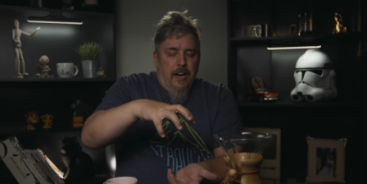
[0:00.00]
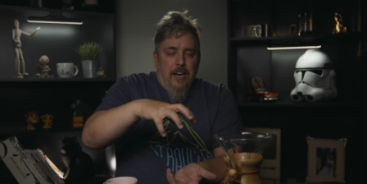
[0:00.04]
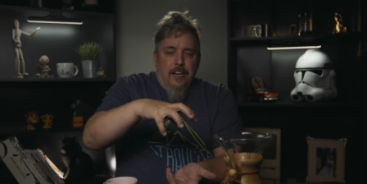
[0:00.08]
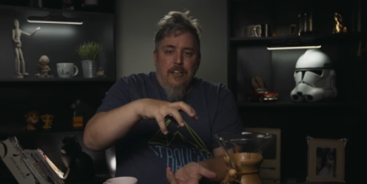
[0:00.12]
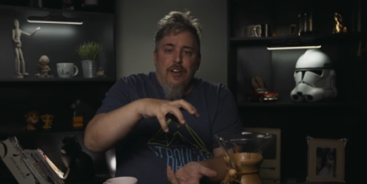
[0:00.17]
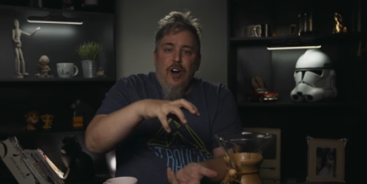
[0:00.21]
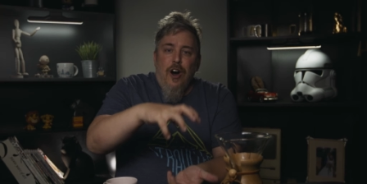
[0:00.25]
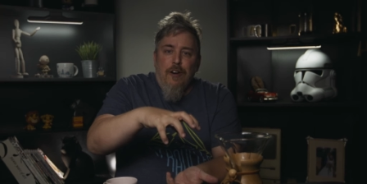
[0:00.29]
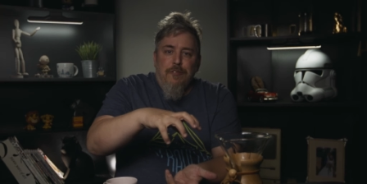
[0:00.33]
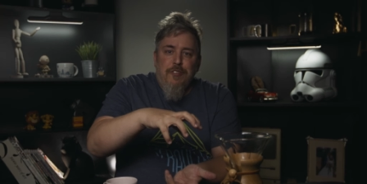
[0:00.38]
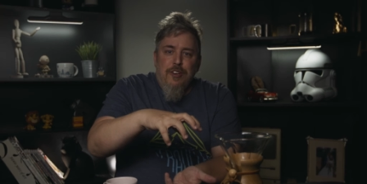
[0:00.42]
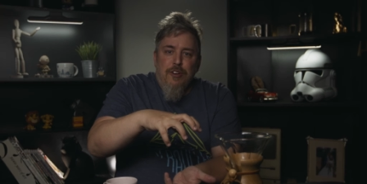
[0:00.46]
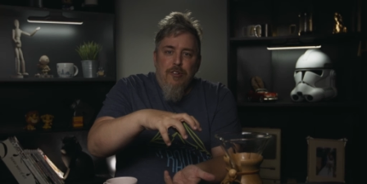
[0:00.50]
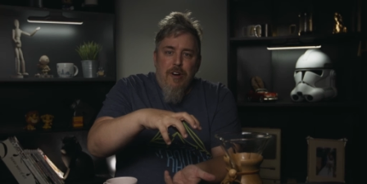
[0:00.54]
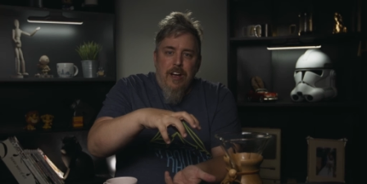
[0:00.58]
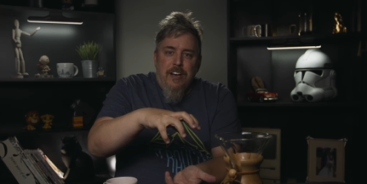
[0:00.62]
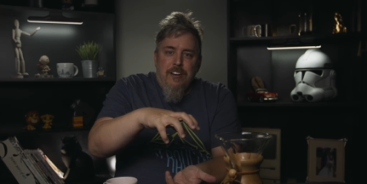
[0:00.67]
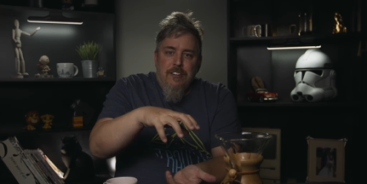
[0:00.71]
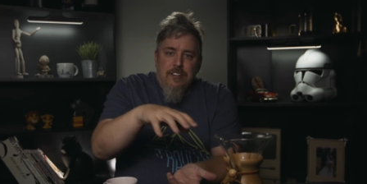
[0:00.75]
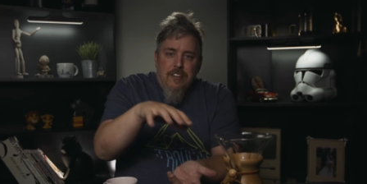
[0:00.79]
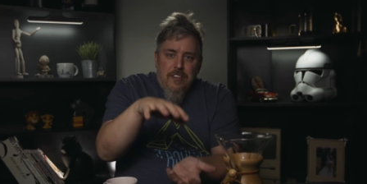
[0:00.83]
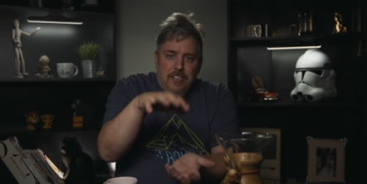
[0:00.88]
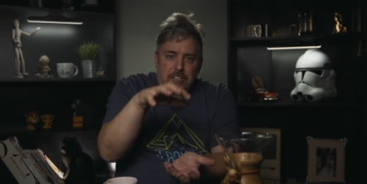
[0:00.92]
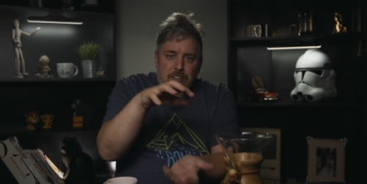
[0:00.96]
coffee
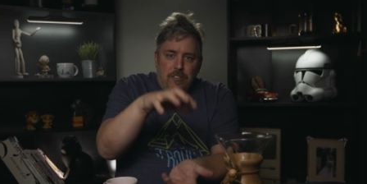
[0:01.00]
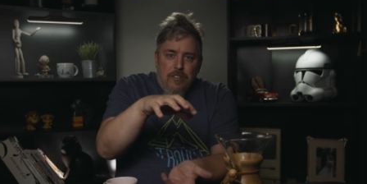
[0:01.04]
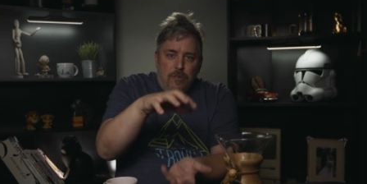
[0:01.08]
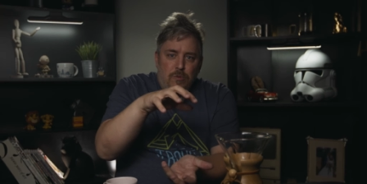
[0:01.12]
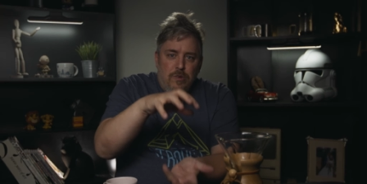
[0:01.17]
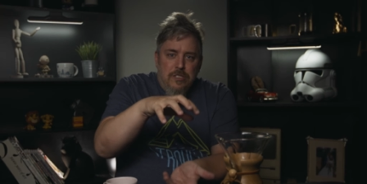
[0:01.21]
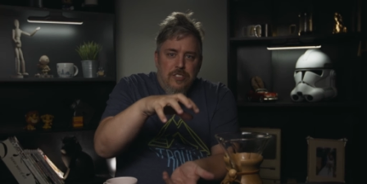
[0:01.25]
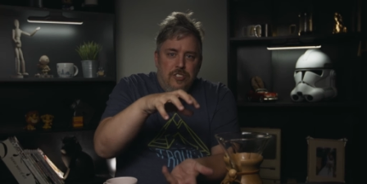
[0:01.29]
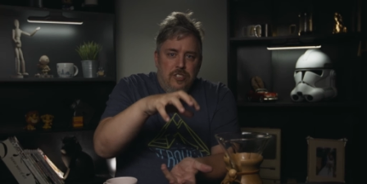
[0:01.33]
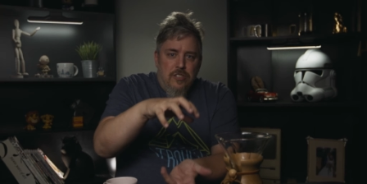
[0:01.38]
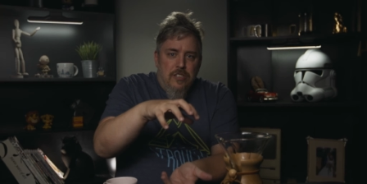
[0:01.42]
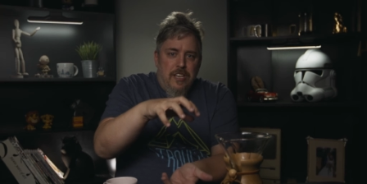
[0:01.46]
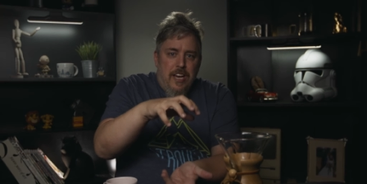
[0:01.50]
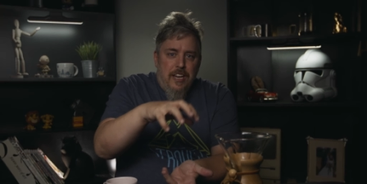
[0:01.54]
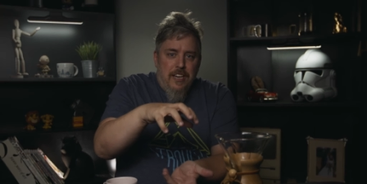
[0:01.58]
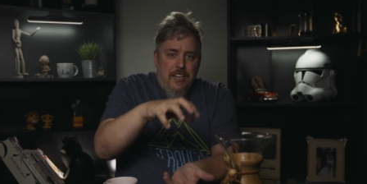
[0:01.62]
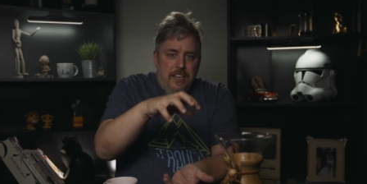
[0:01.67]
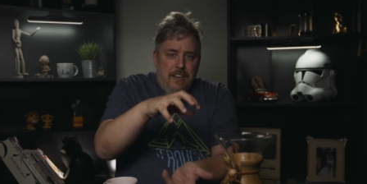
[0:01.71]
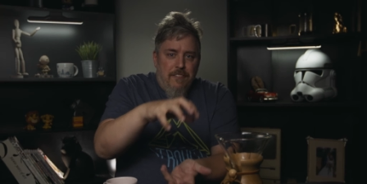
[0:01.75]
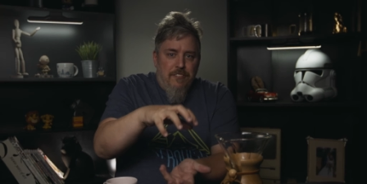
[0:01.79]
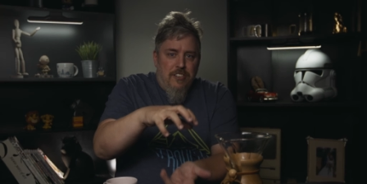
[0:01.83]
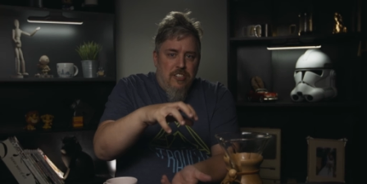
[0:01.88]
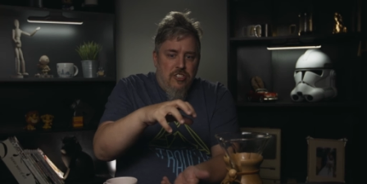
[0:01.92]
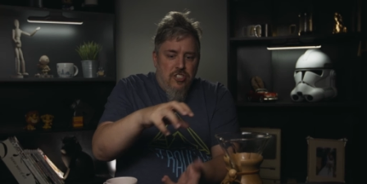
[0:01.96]
grinder. You know, the ones you kind of
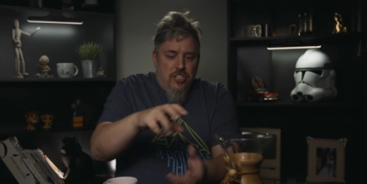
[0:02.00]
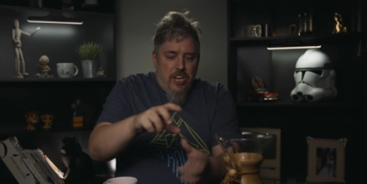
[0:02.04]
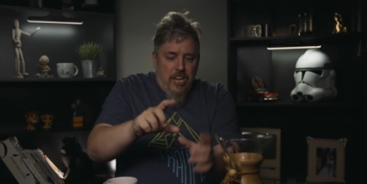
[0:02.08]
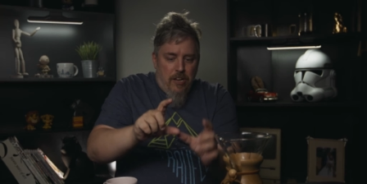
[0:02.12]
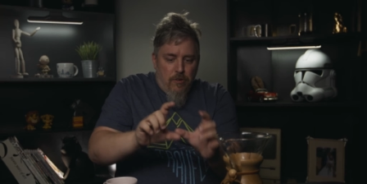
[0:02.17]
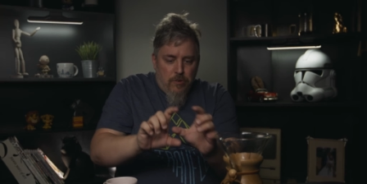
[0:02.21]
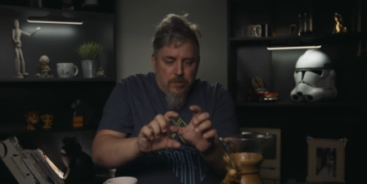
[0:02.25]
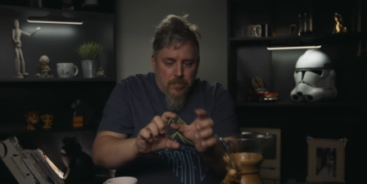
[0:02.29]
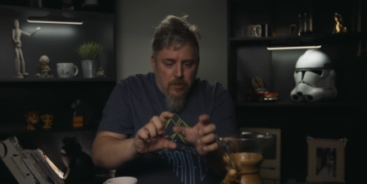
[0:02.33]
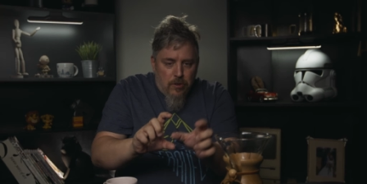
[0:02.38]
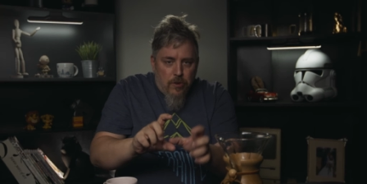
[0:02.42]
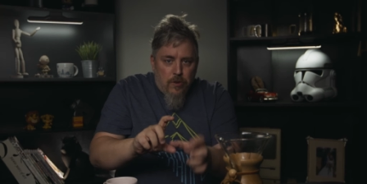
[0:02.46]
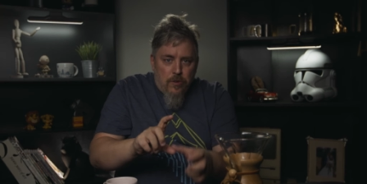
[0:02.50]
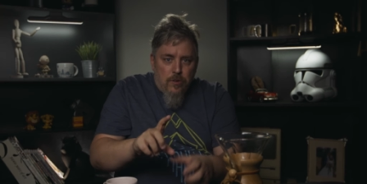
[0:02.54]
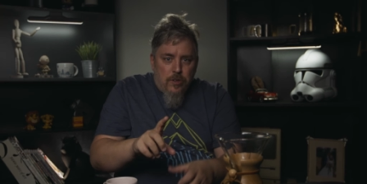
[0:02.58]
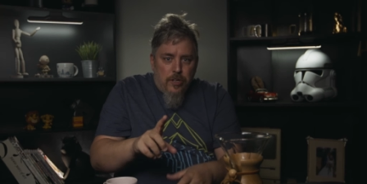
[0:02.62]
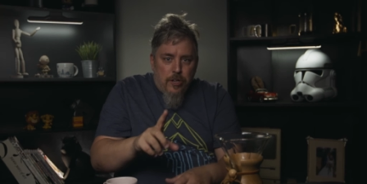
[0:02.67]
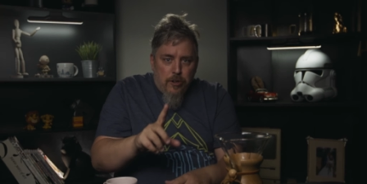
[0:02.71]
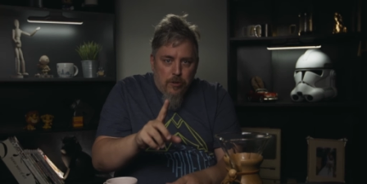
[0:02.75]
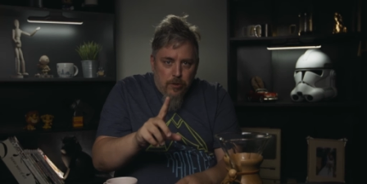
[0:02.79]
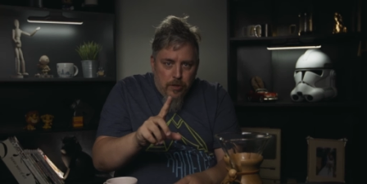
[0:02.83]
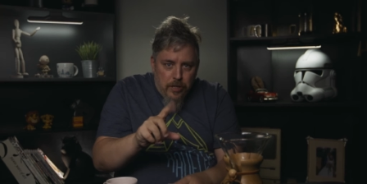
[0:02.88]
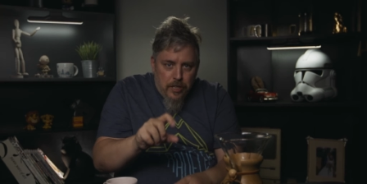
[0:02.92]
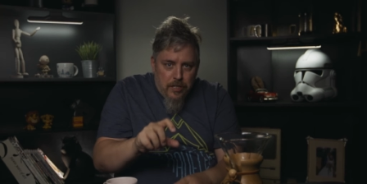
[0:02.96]
have to shake with the little
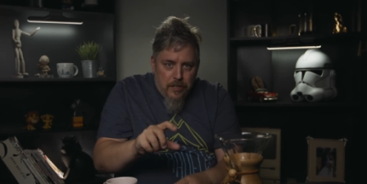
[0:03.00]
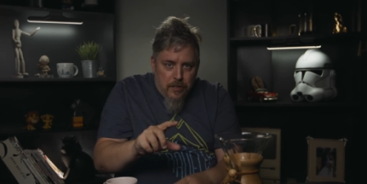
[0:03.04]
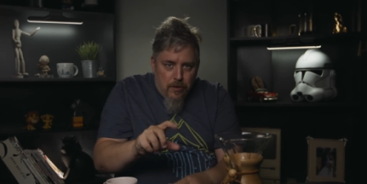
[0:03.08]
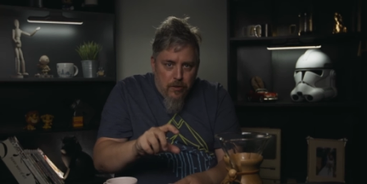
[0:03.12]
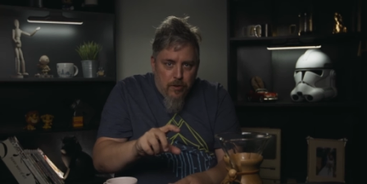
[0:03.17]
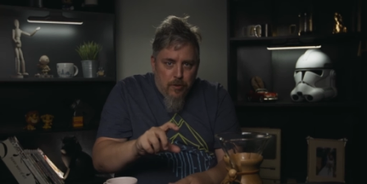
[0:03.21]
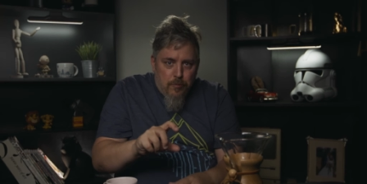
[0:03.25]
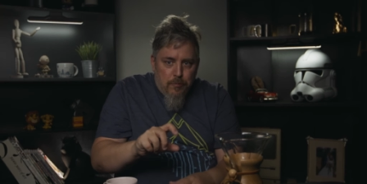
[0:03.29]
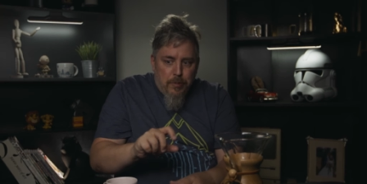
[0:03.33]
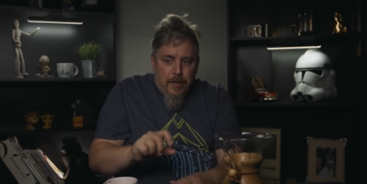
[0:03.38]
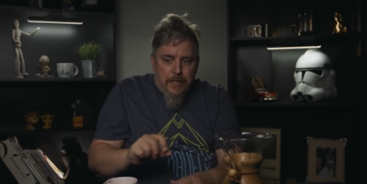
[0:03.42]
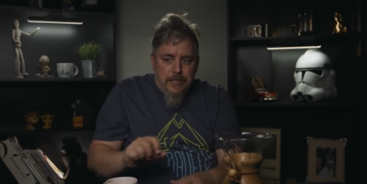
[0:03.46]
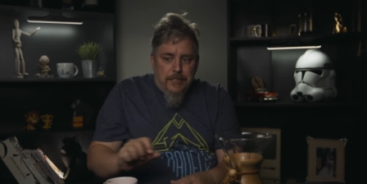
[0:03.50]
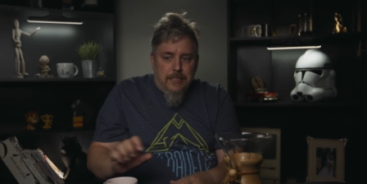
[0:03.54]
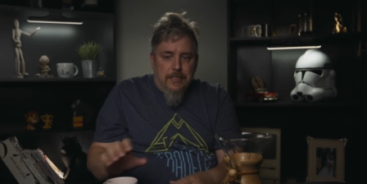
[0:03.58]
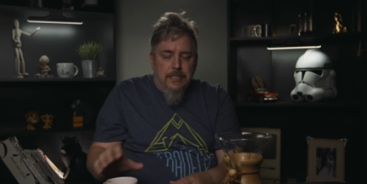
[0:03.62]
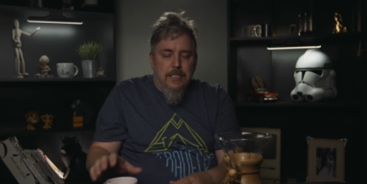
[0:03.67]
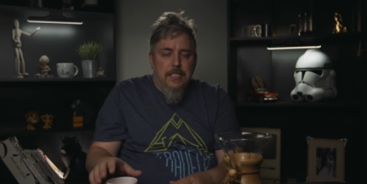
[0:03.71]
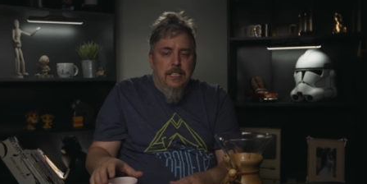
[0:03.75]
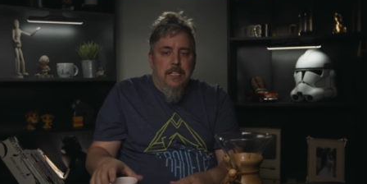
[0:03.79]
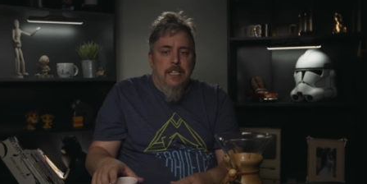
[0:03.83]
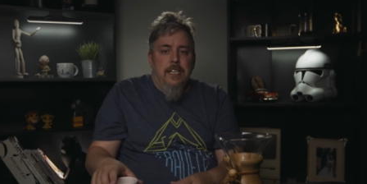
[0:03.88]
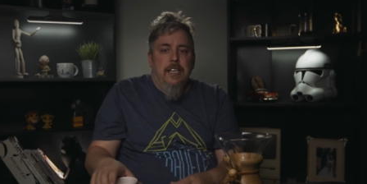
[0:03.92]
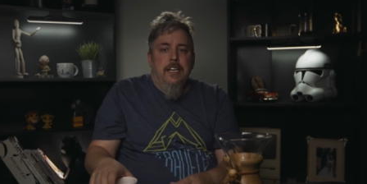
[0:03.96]
clear lid and the little
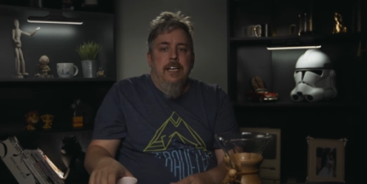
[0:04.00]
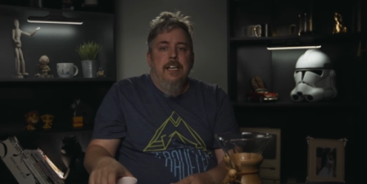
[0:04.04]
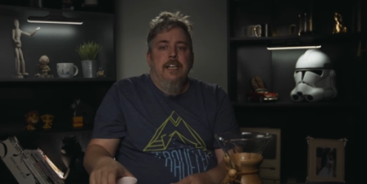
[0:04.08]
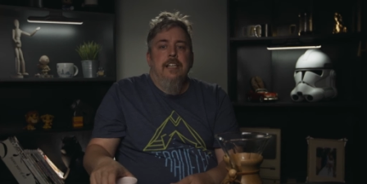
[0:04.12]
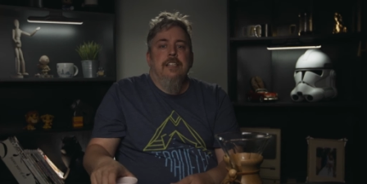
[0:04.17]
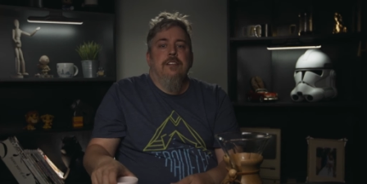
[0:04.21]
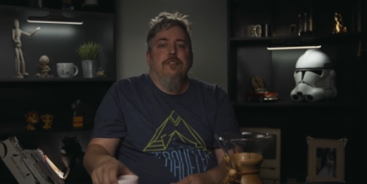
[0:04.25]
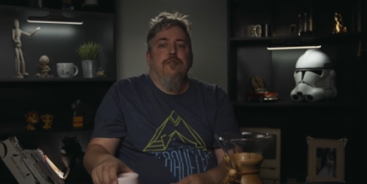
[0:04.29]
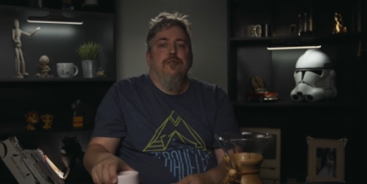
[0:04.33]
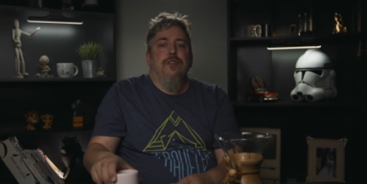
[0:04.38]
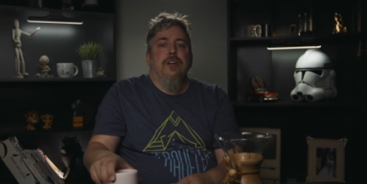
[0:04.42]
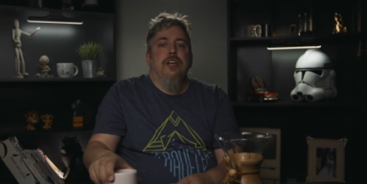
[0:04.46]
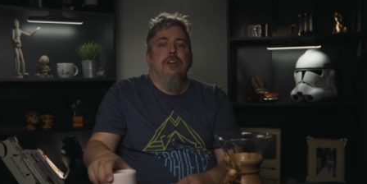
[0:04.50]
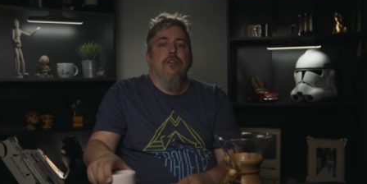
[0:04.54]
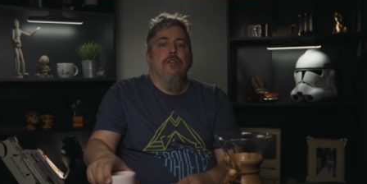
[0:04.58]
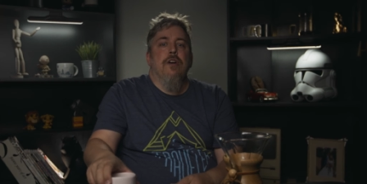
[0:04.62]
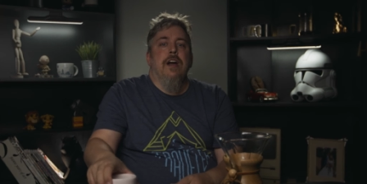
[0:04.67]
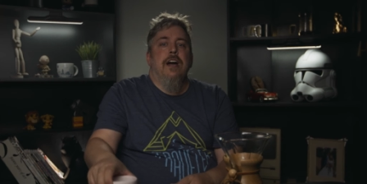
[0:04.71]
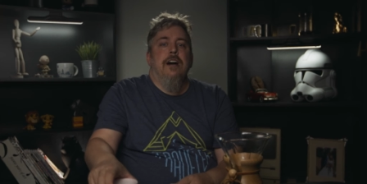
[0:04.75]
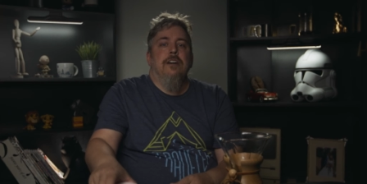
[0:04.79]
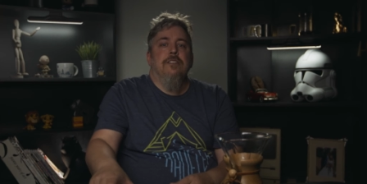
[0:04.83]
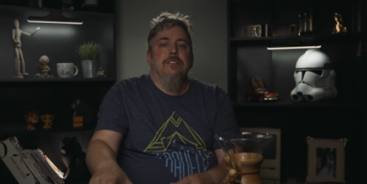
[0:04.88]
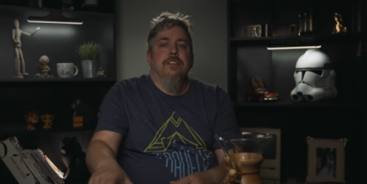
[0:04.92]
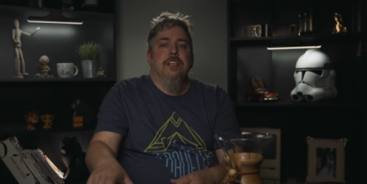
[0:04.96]
button to figure
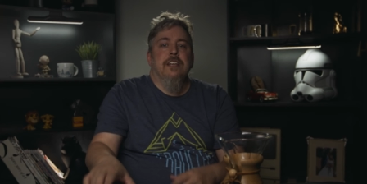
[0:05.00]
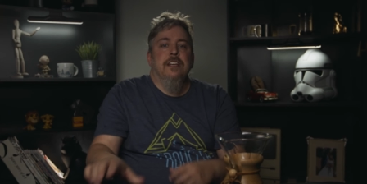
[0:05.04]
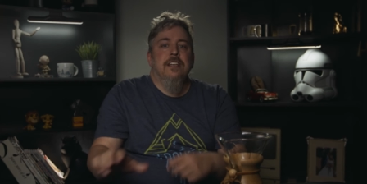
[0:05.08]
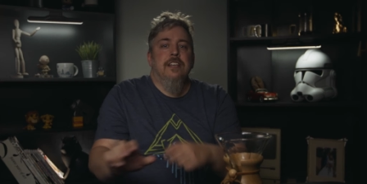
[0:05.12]
out